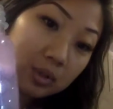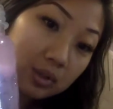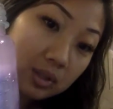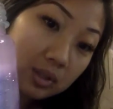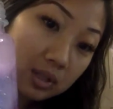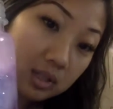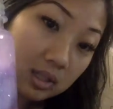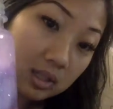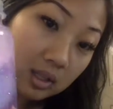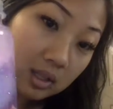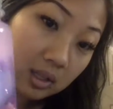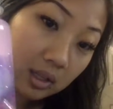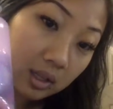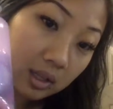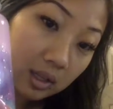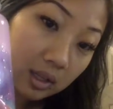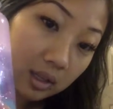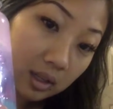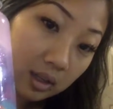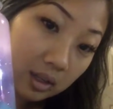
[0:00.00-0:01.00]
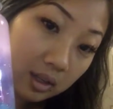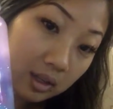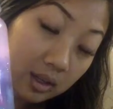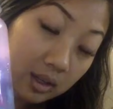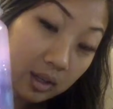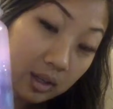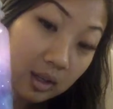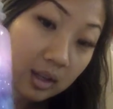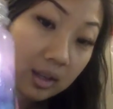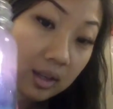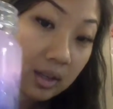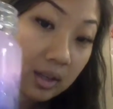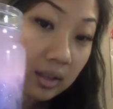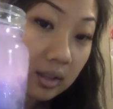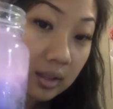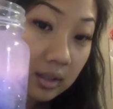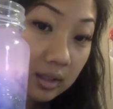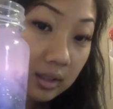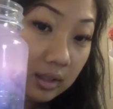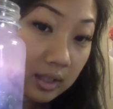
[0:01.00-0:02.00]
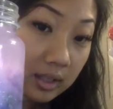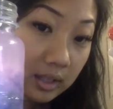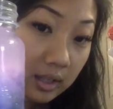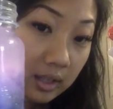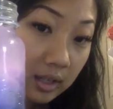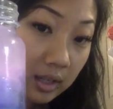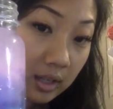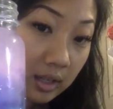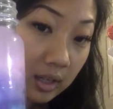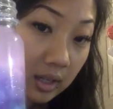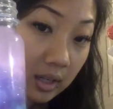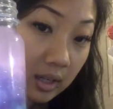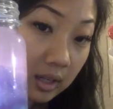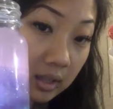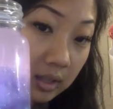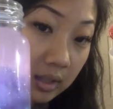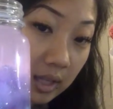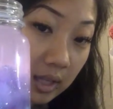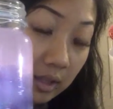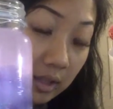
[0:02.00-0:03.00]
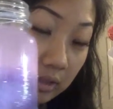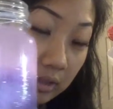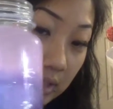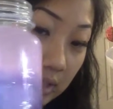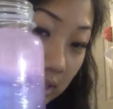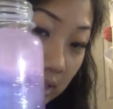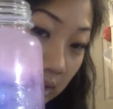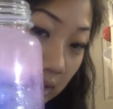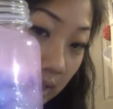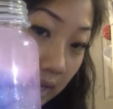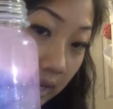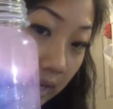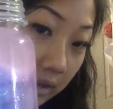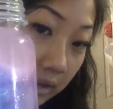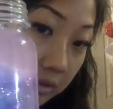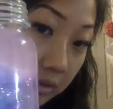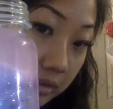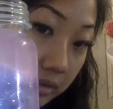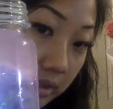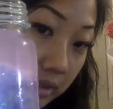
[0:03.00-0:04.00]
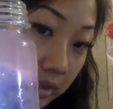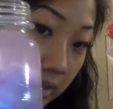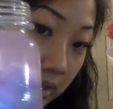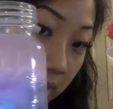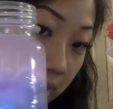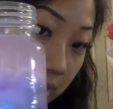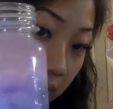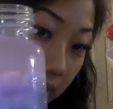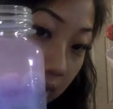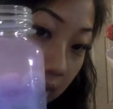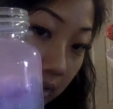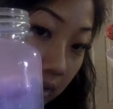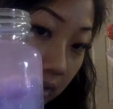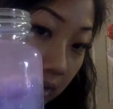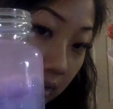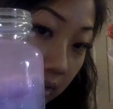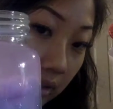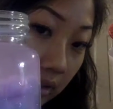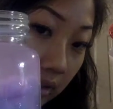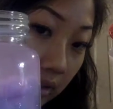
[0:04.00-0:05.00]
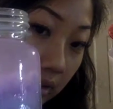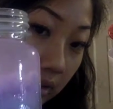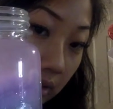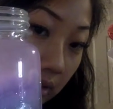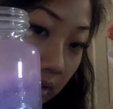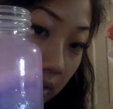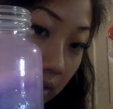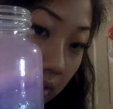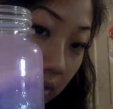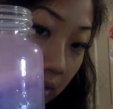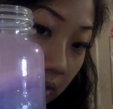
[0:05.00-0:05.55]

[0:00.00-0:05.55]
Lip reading: can see like the glitter. Kind of looks like clouds. There you go.